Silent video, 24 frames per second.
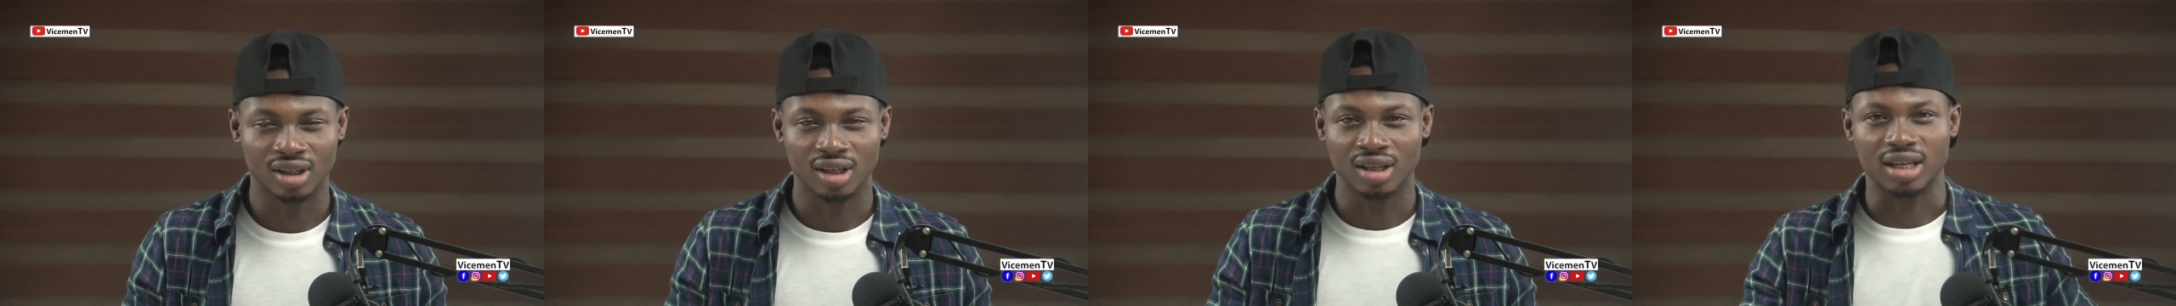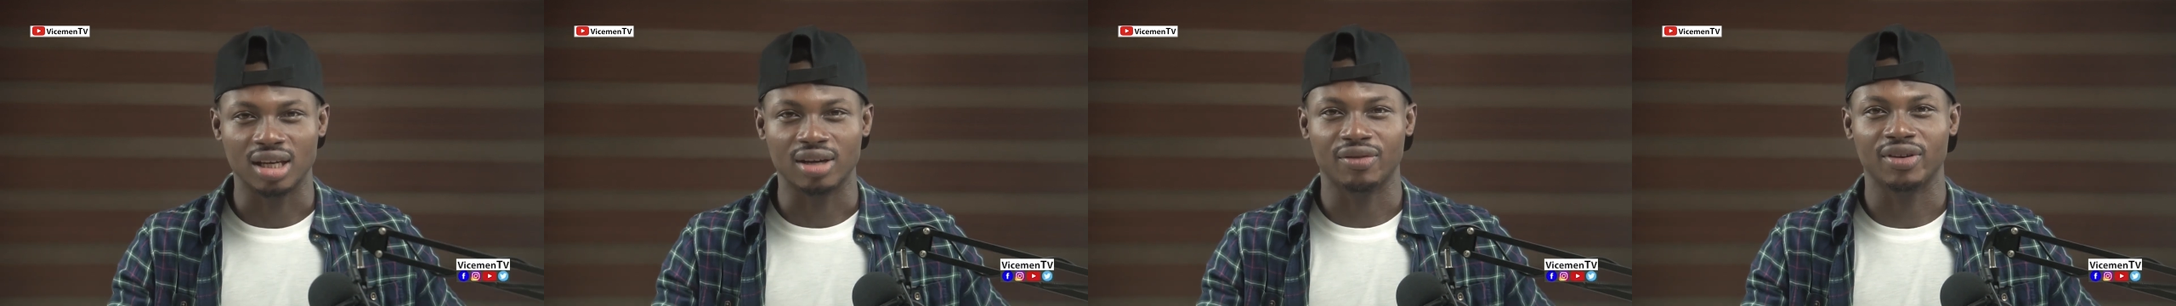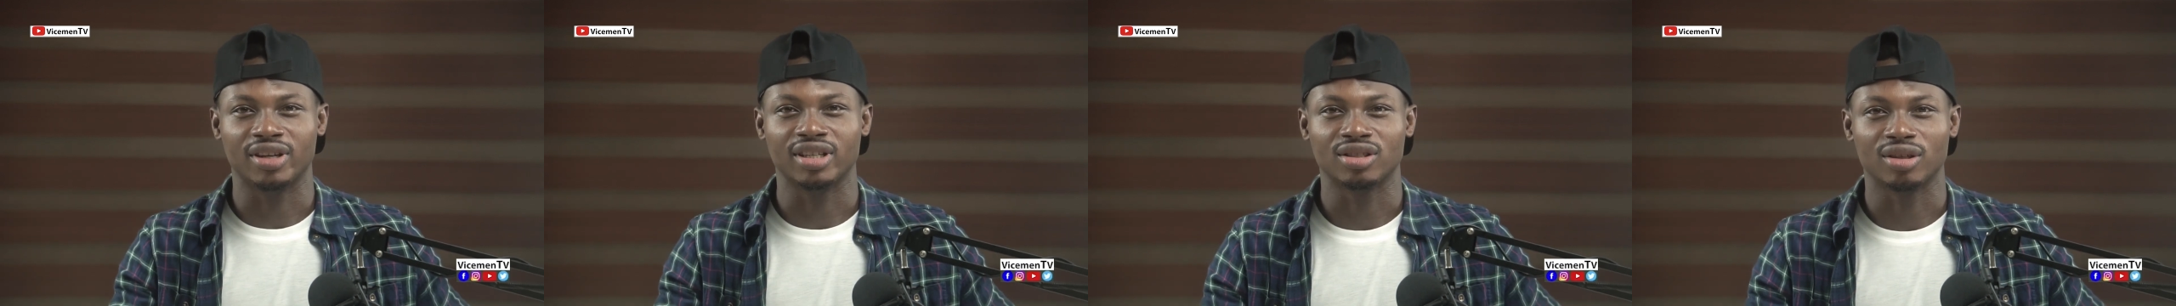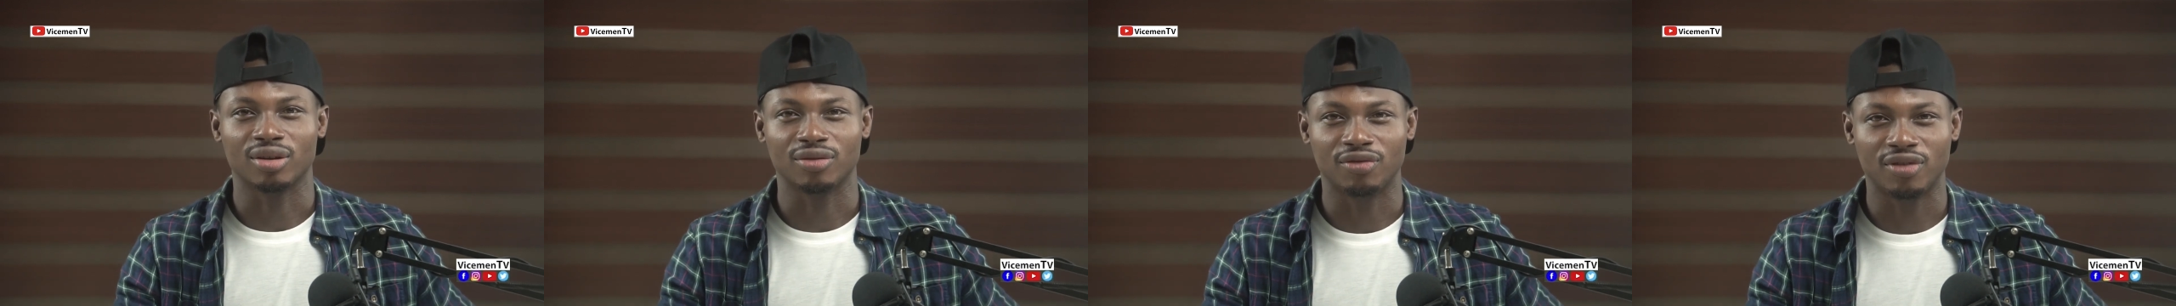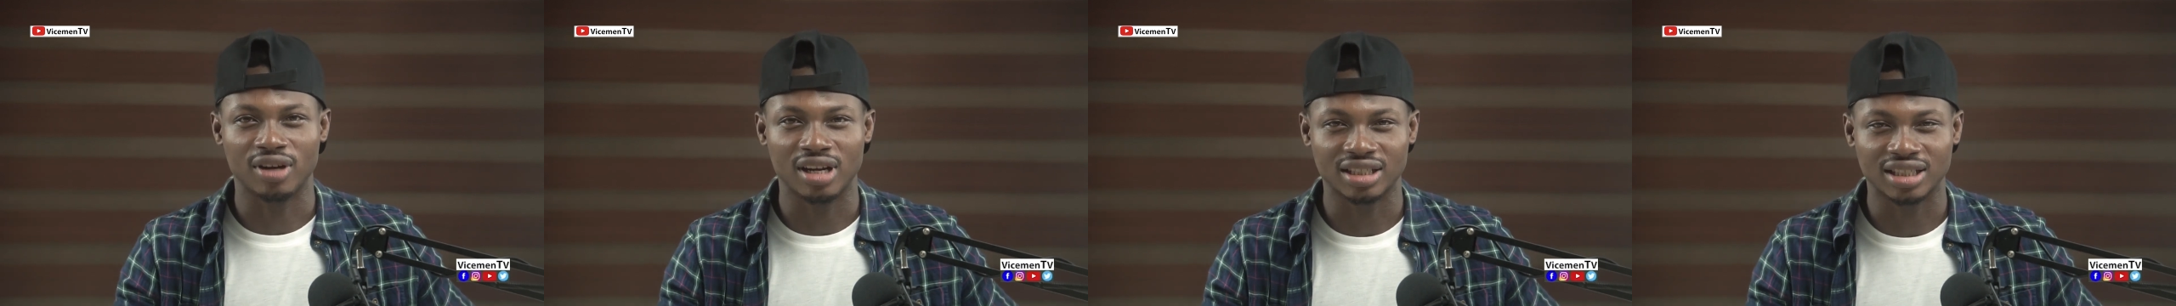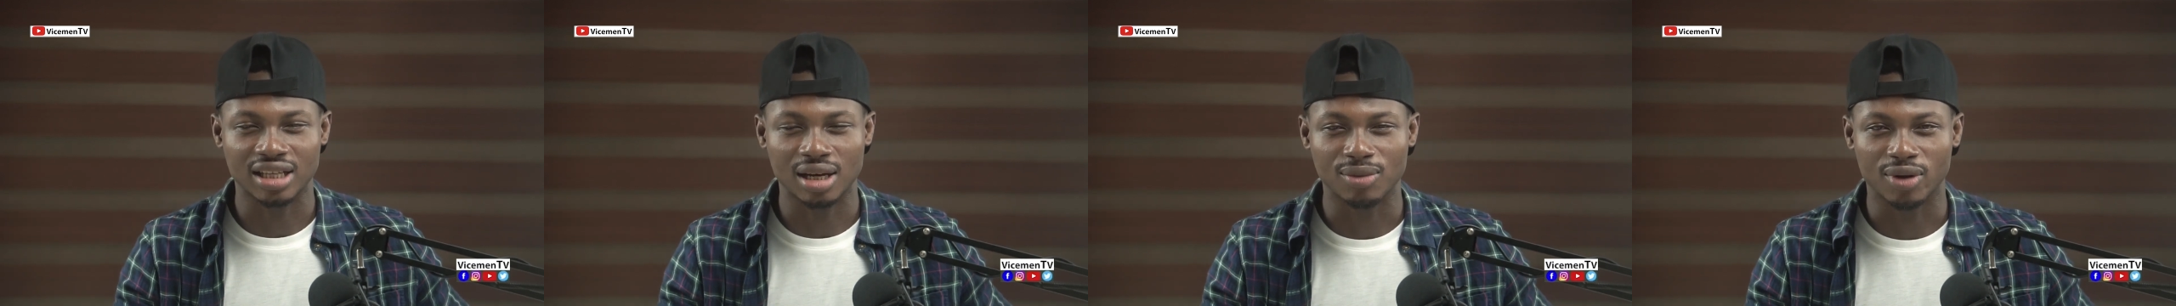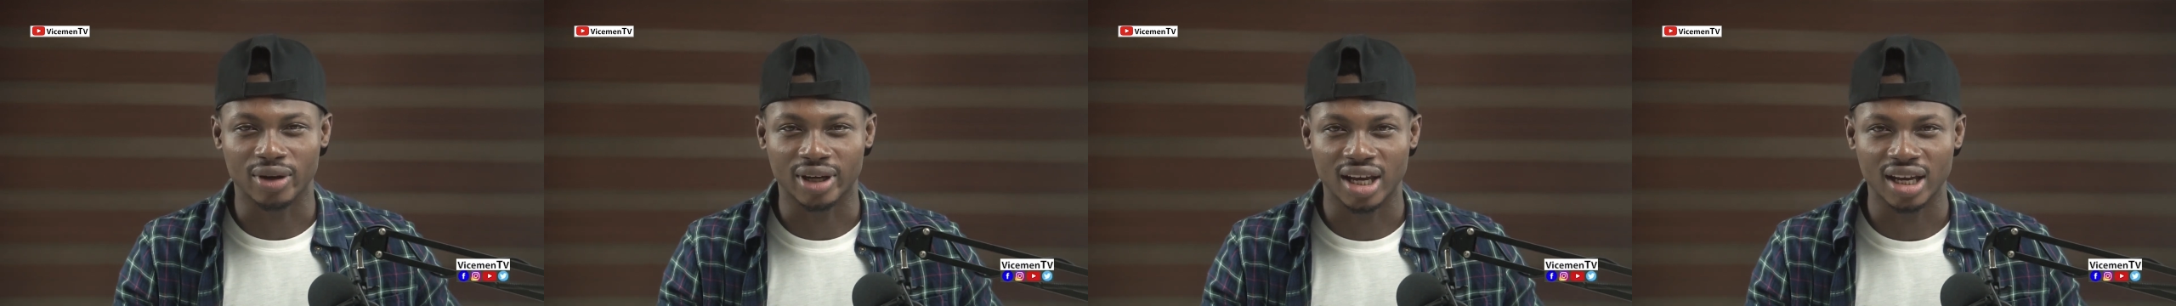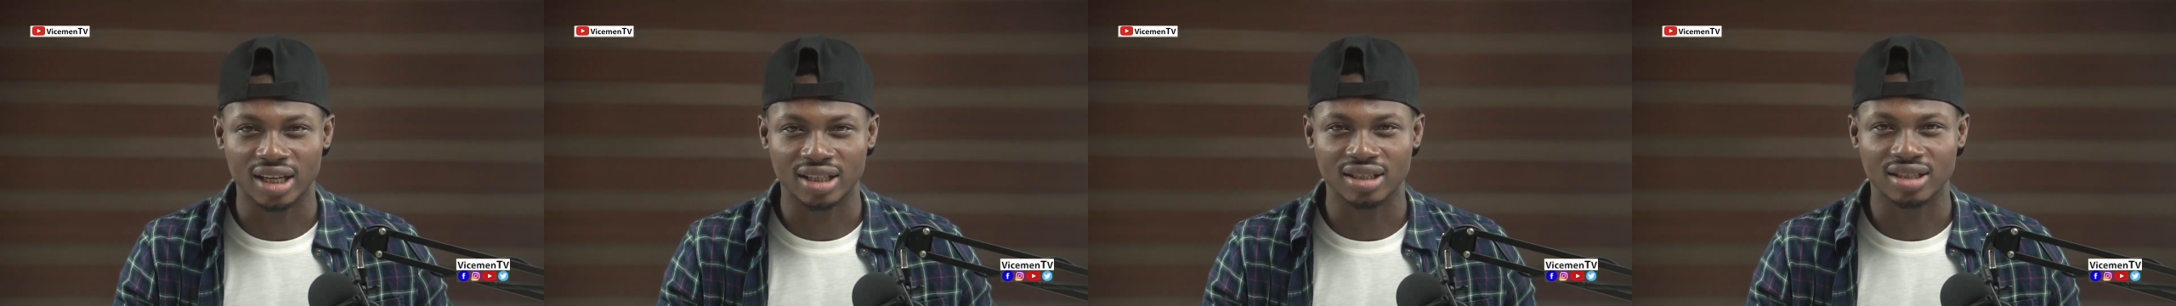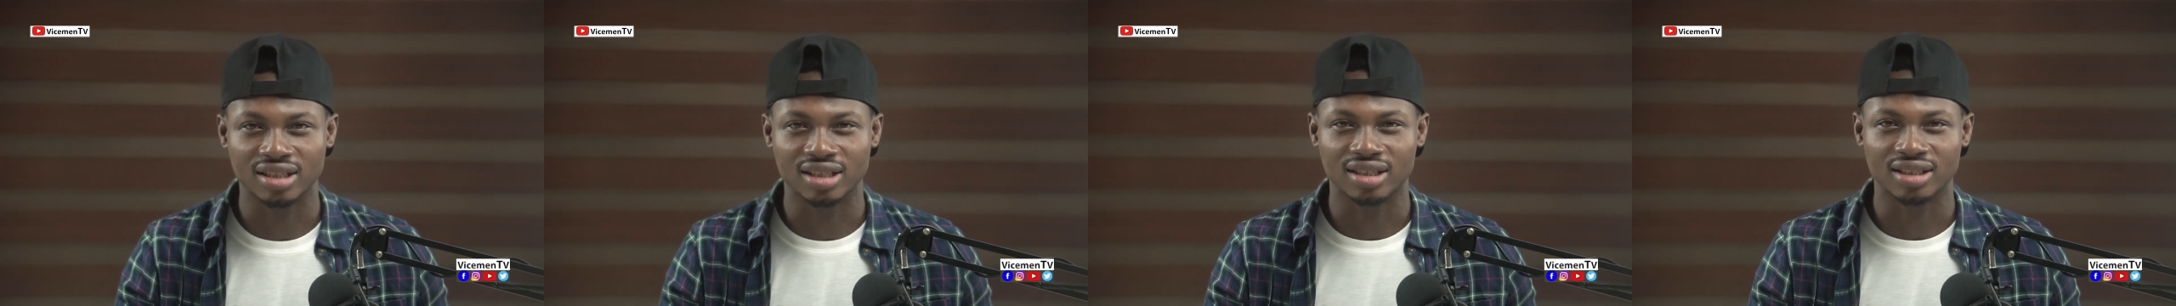If it is your first time
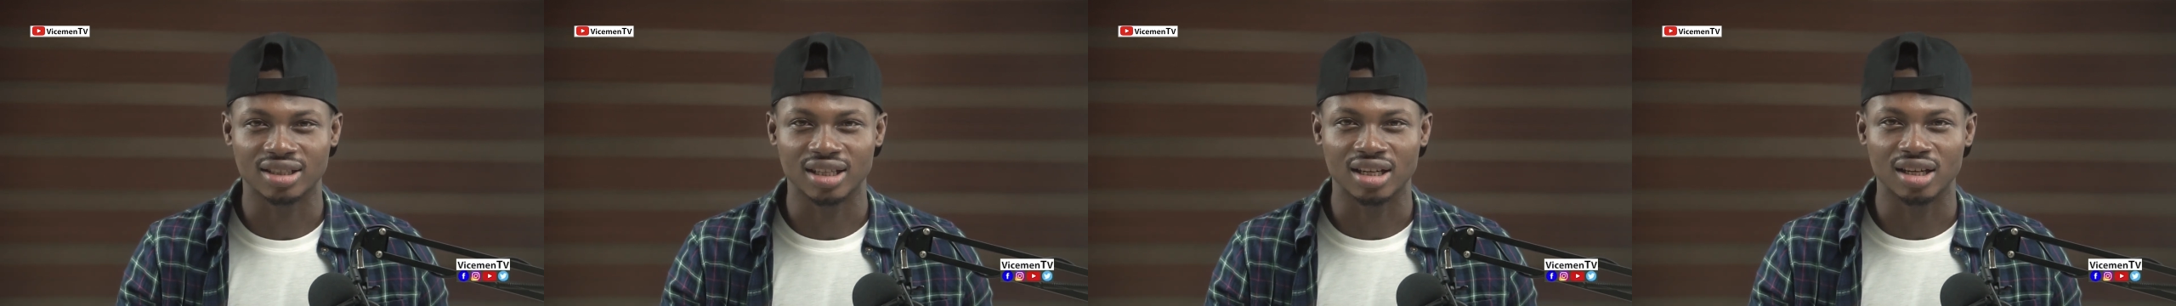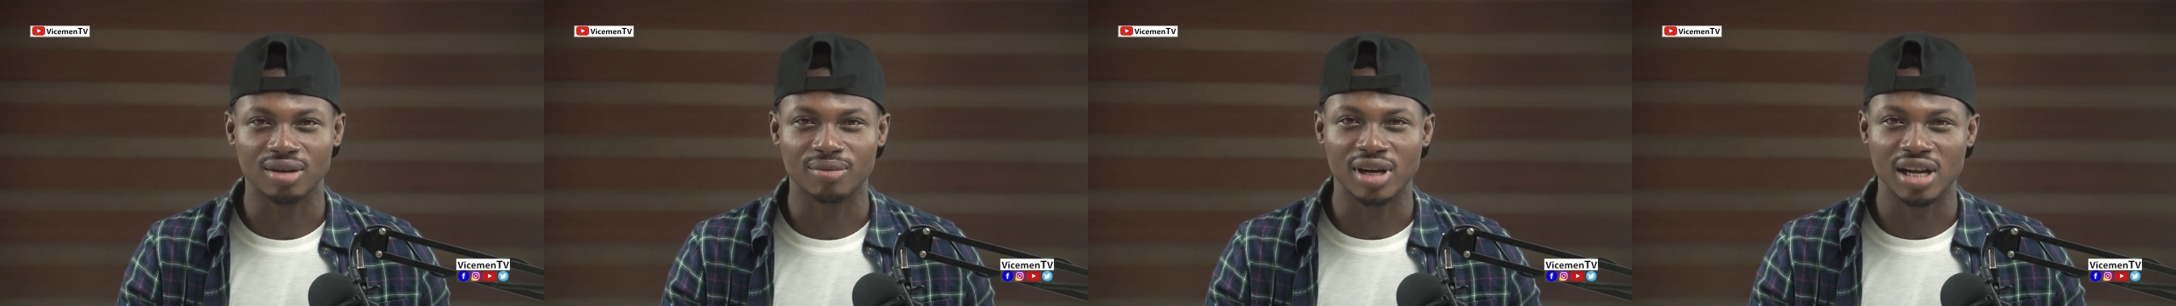locating this channel,